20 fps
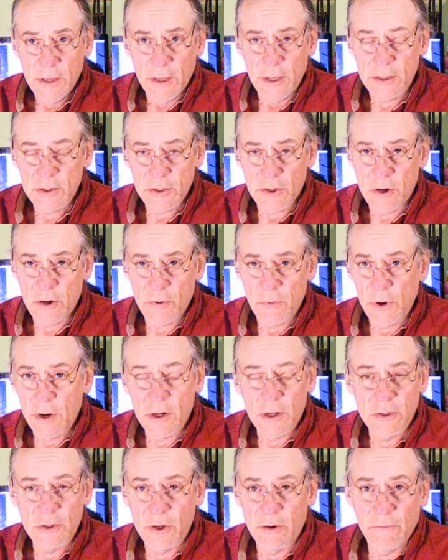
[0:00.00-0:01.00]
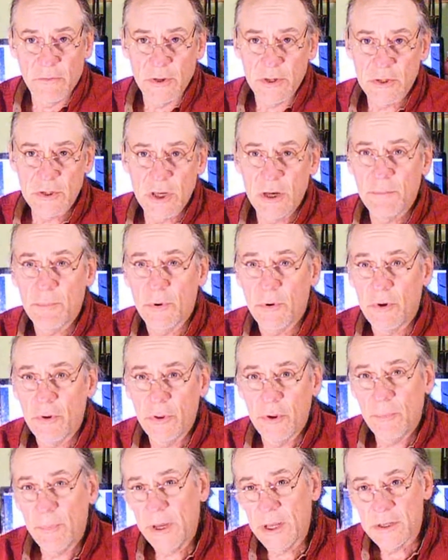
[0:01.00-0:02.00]
It's all relatively simple.
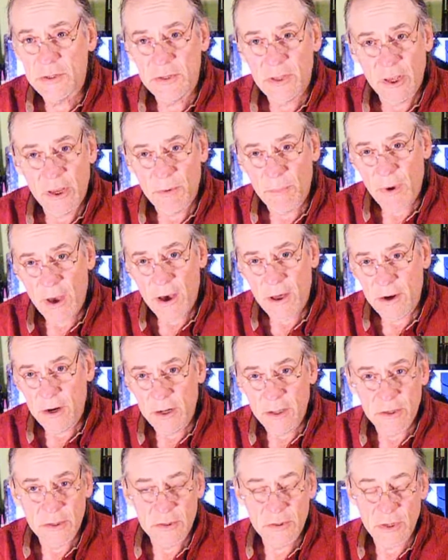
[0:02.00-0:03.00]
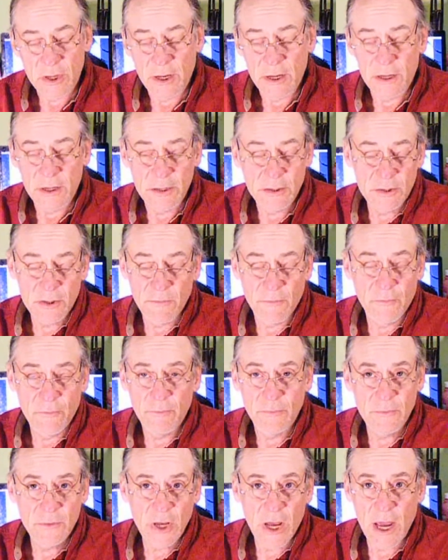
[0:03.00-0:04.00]
The biggest thing about it is
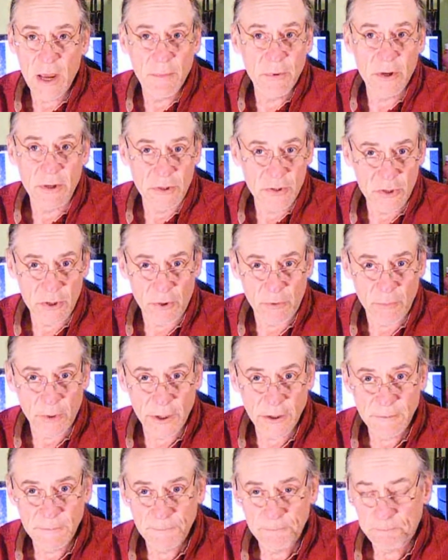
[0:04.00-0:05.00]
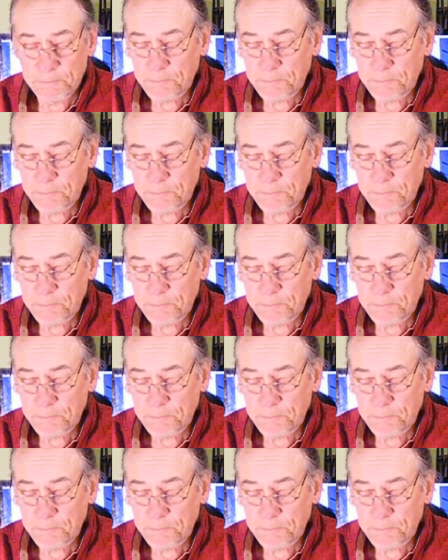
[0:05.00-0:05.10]
it's time consuming.